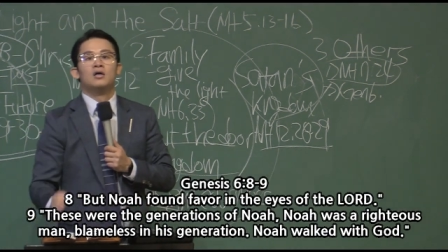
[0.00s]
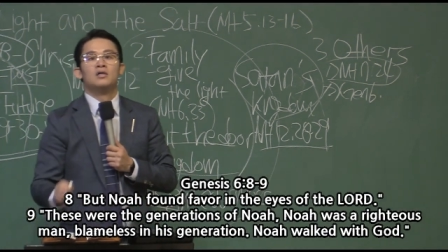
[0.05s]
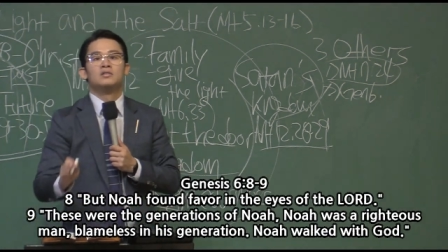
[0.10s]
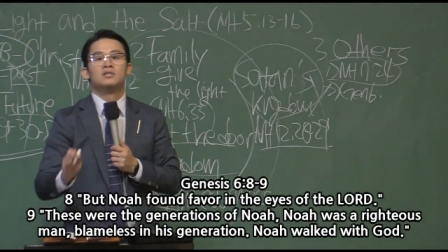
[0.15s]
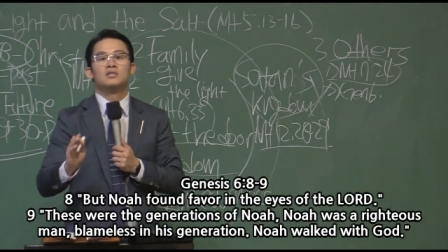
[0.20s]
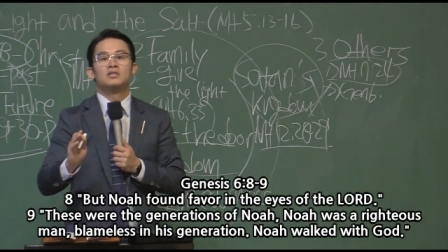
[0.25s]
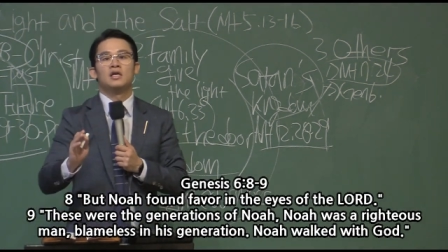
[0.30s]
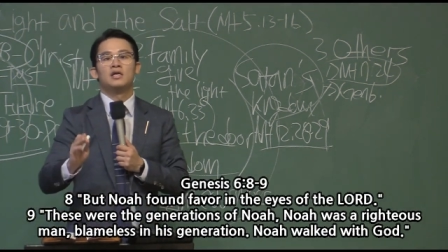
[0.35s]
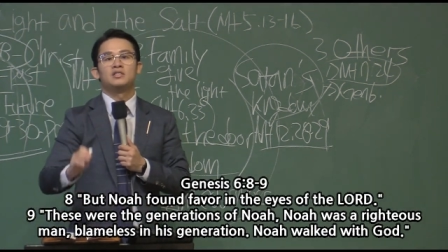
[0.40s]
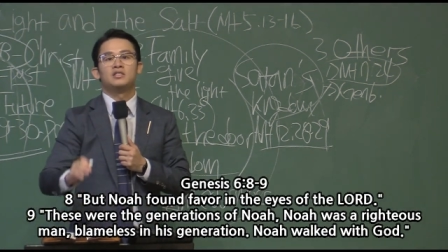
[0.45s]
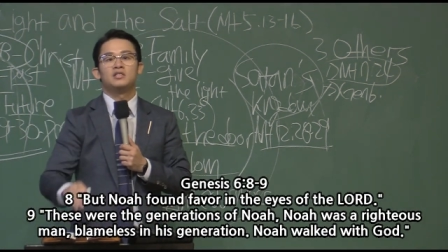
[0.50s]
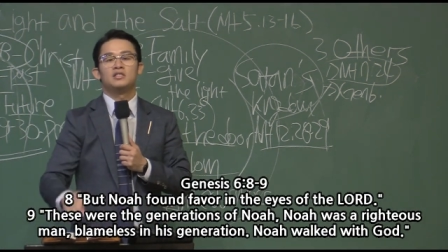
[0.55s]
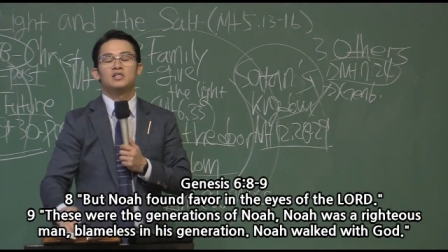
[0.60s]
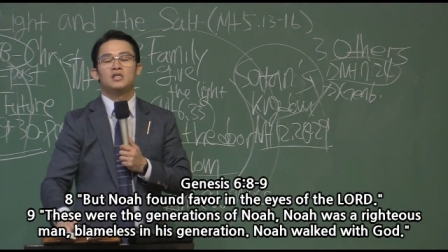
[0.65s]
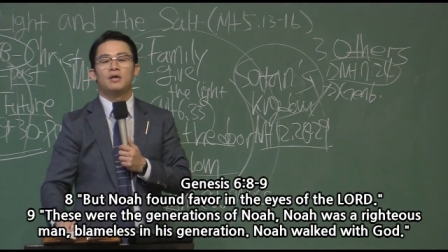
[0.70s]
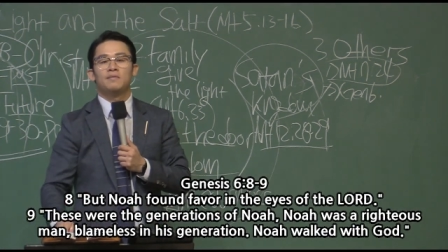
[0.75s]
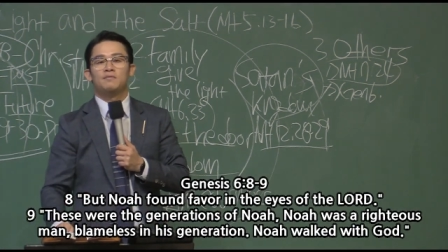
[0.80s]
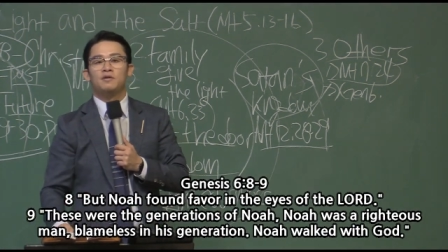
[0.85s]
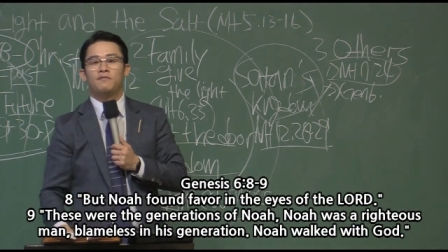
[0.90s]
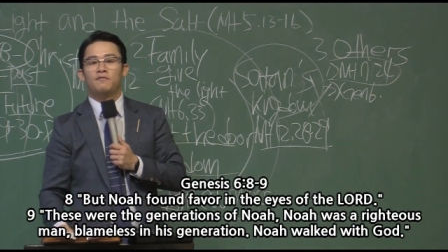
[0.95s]
Genesis
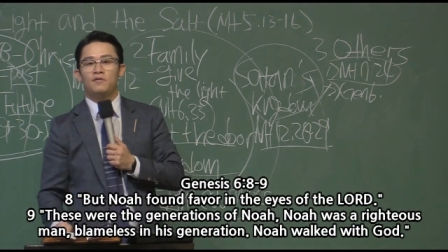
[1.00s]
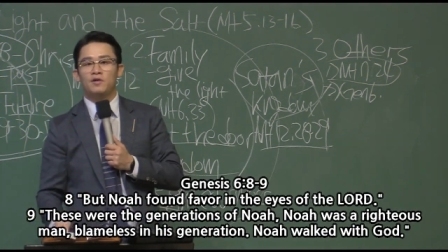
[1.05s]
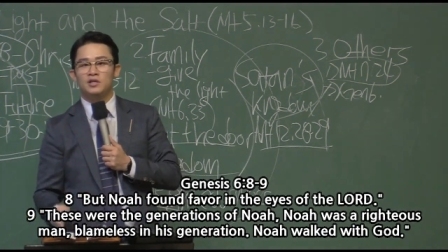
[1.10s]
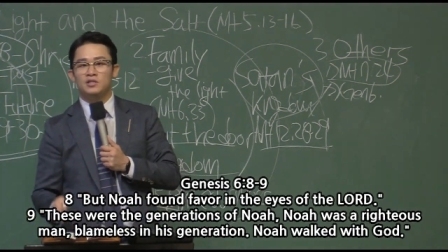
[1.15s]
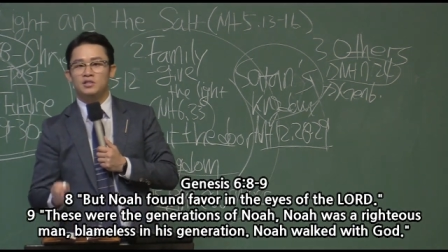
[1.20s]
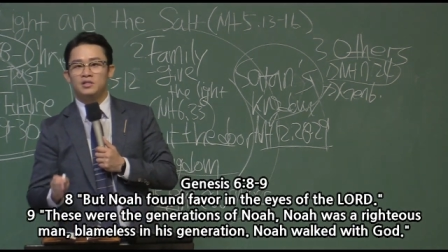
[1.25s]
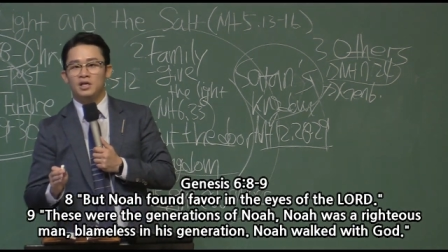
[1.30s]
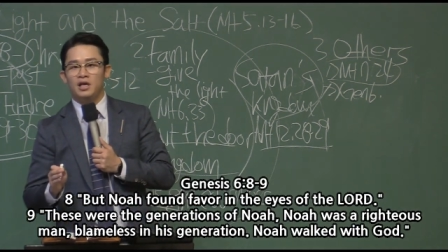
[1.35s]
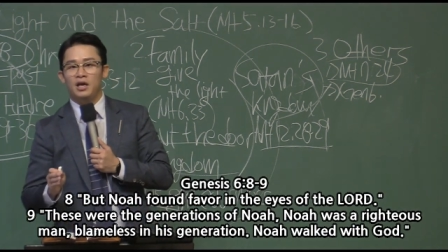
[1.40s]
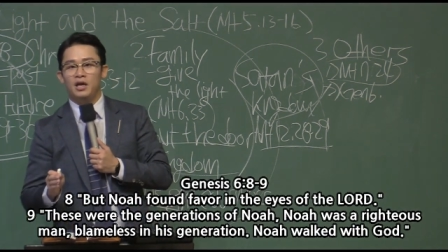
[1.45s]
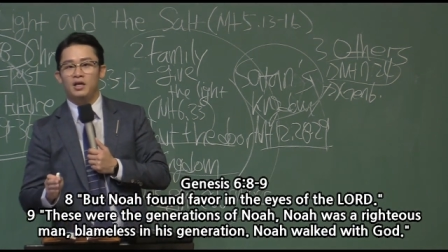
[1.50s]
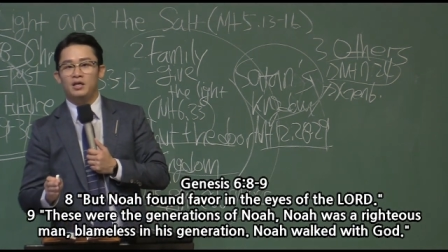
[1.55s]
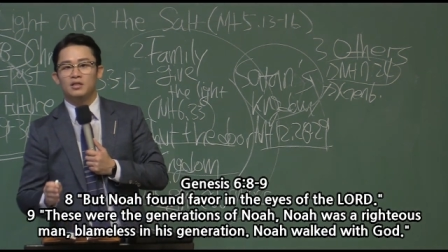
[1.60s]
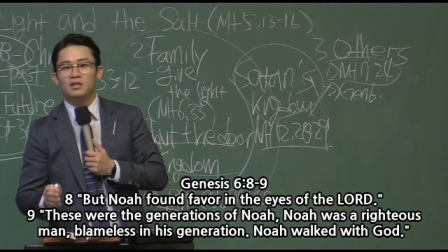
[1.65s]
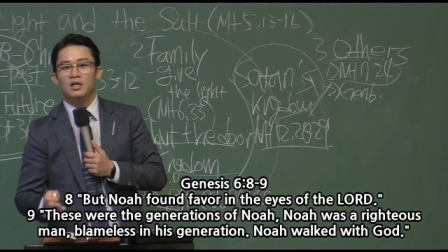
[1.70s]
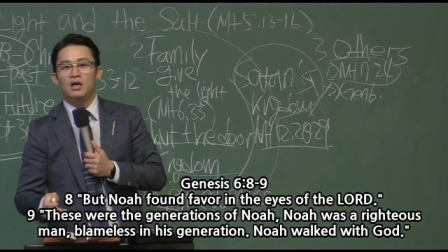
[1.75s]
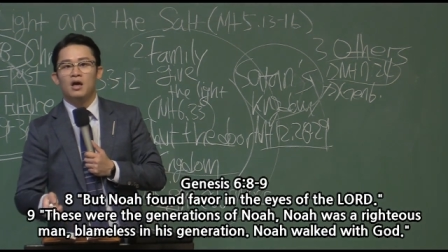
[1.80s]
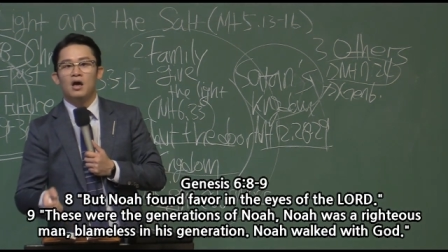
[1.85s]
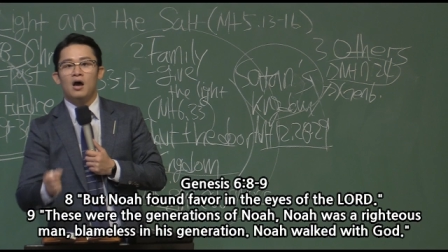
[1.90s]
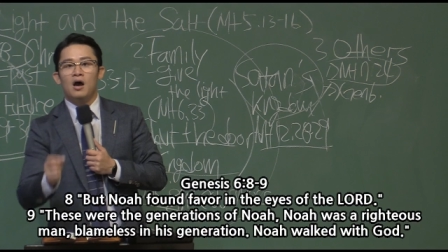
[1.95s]
chapter verse
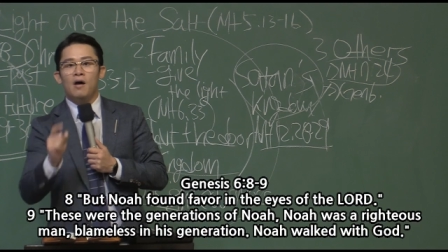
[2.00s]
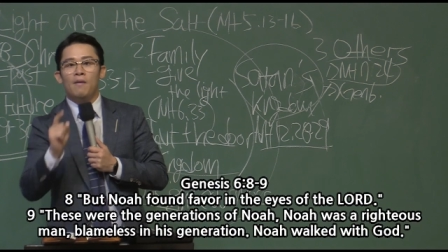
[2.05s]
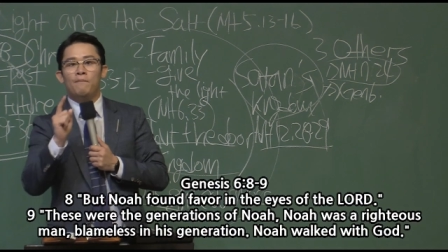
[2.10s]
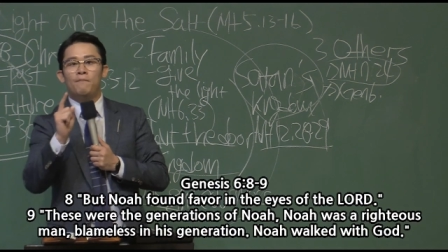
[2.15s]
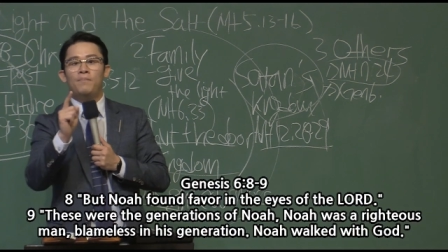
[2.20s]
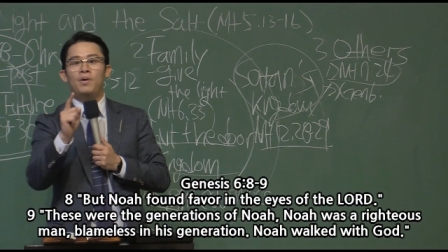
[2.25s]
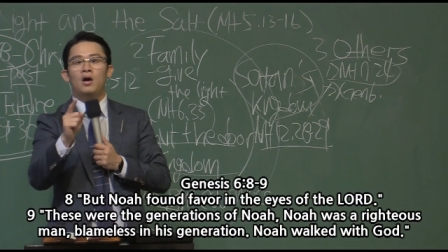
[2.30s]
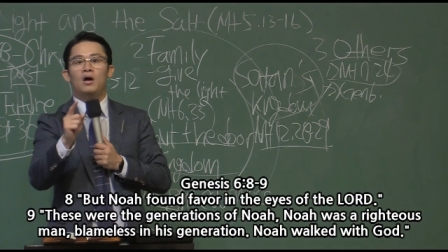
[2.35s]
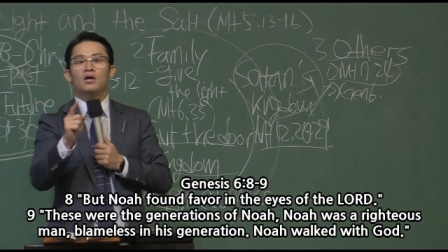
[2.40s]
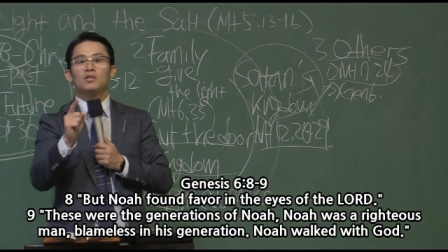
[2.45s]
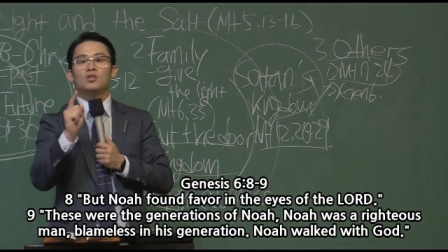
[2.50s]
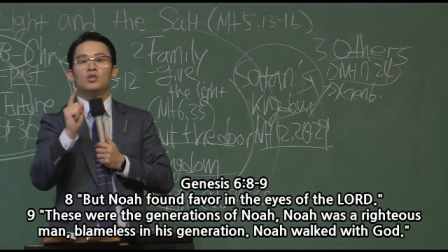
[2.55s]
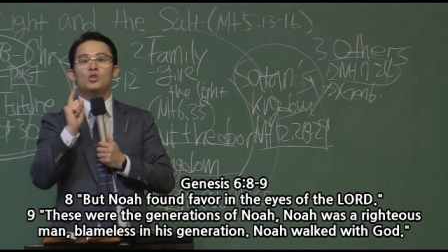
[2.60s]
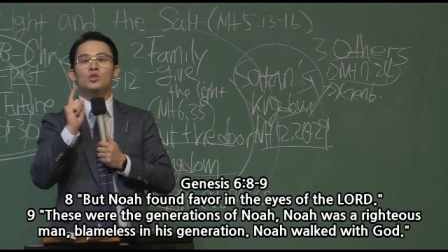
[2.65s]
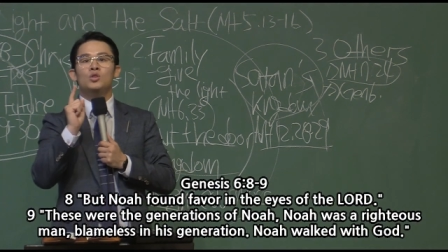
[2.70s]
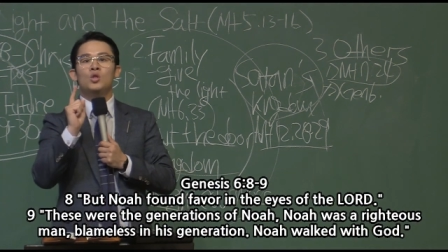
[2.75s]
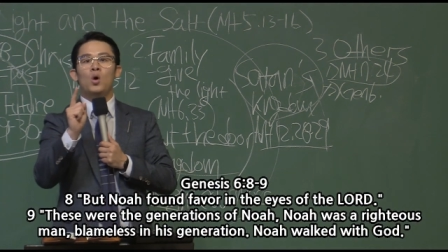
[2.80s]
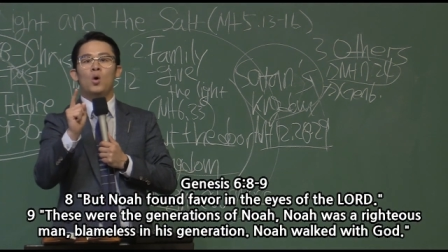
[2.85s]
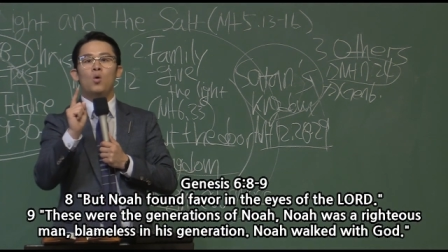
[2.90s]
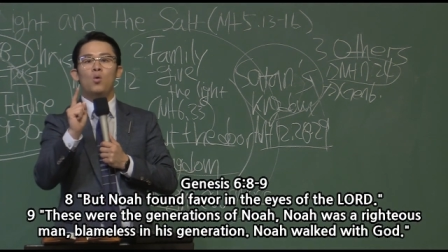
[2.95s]
8. But
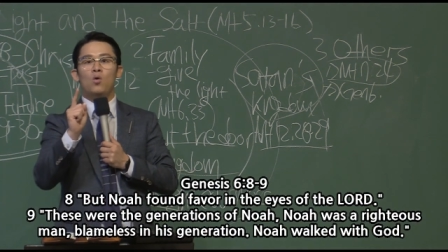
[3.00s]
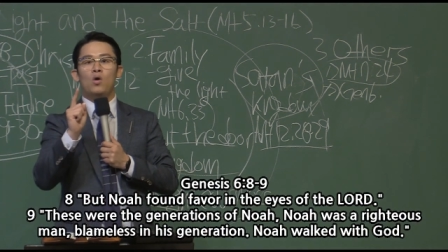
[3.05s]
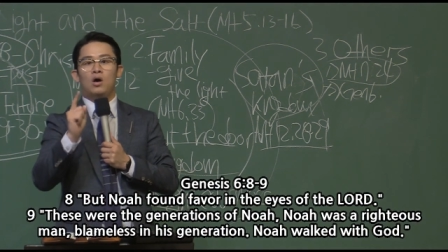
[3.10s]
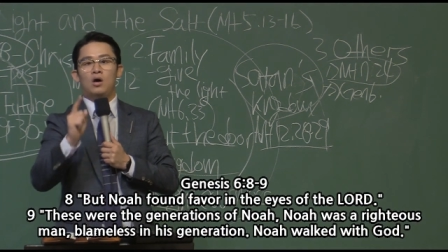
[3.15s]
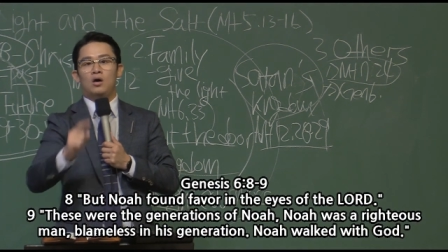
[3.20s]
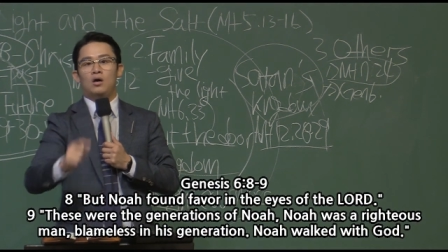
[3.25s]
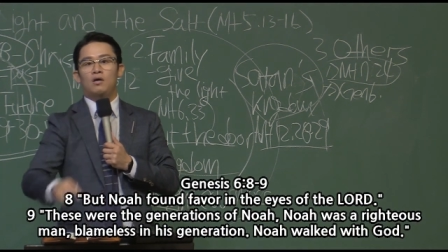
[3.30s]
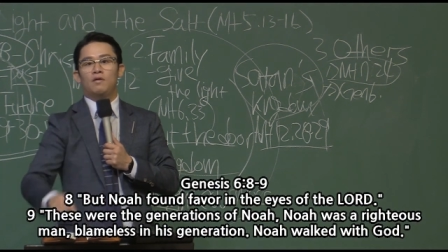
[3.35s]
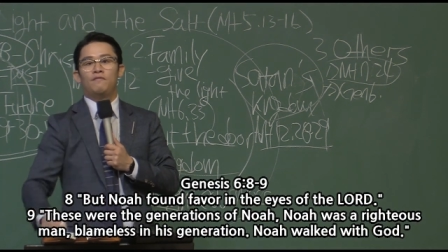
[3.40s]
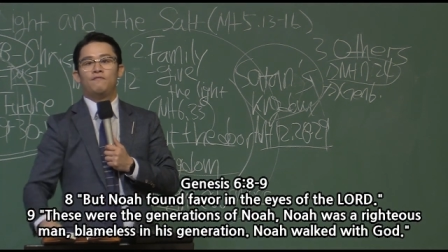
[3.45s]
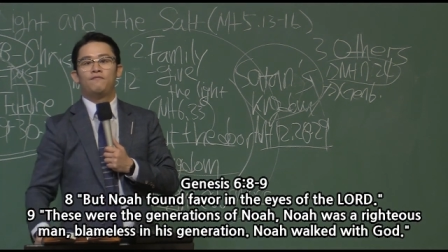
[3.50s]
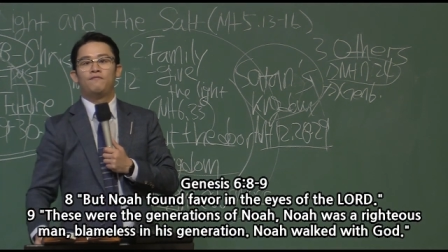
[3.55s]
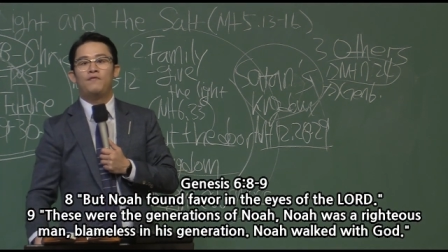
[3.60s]
Noah